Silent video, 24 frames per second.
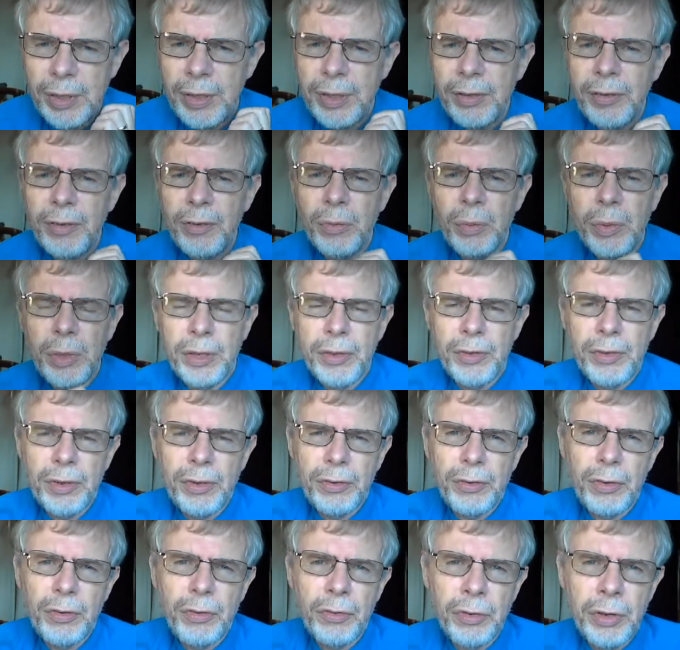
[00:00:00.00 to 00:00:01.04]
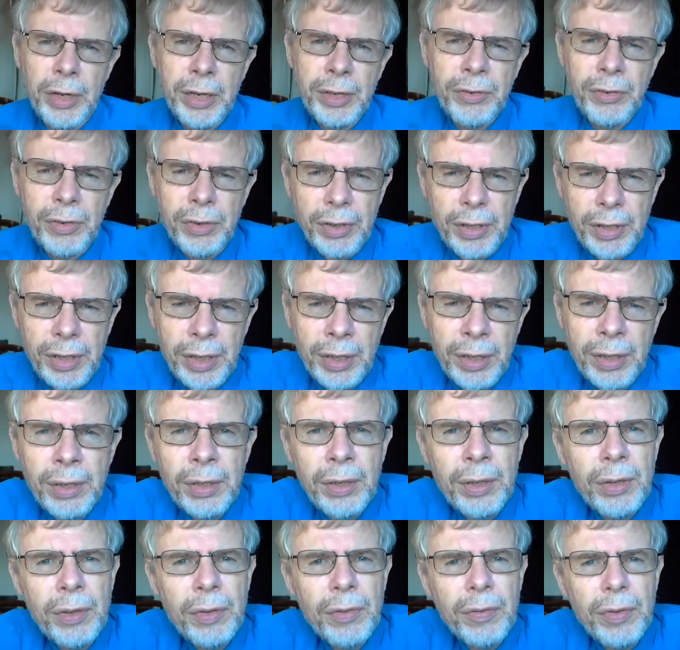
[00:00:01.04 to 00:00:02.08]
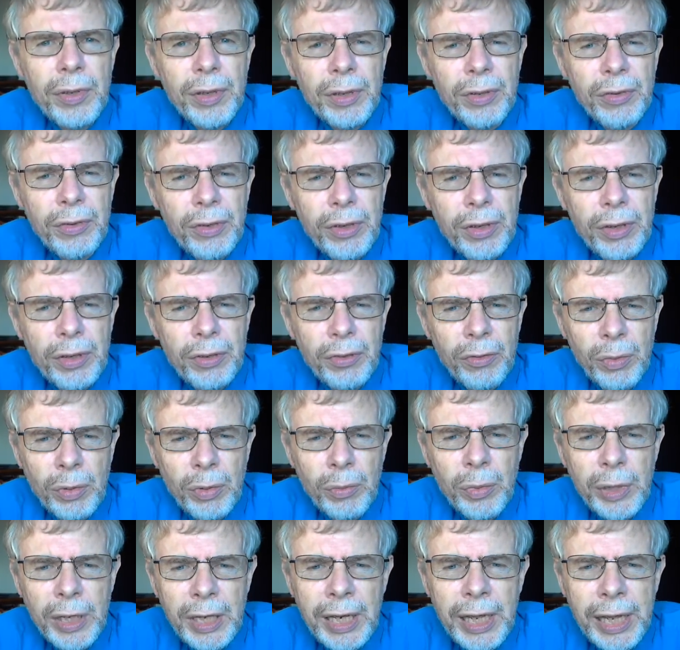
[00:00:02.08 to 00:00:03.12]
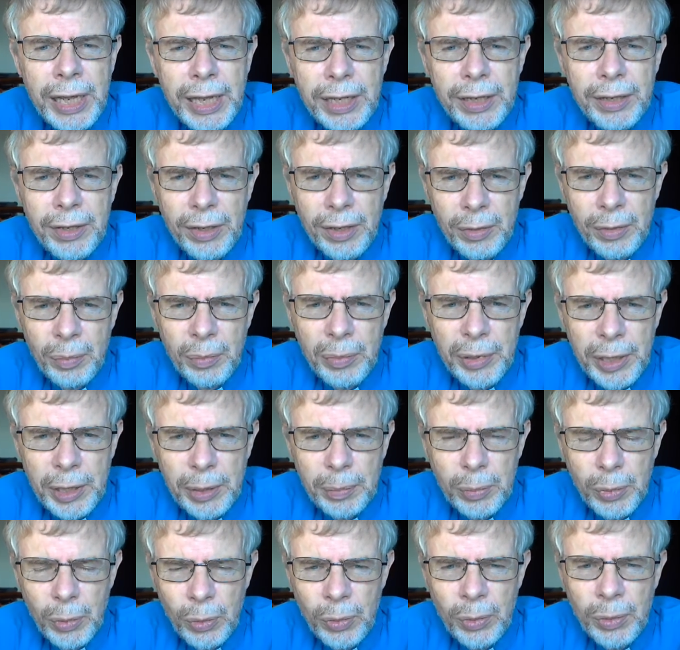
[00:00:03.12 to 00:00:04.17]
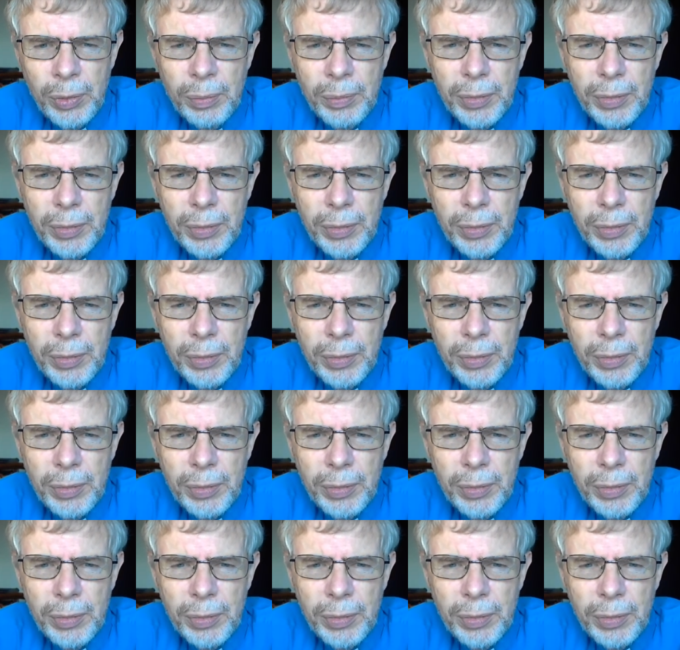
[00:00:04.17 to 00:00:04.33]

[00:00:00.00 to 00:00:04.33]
This is why it's such a tragedy for the church when we lack young people,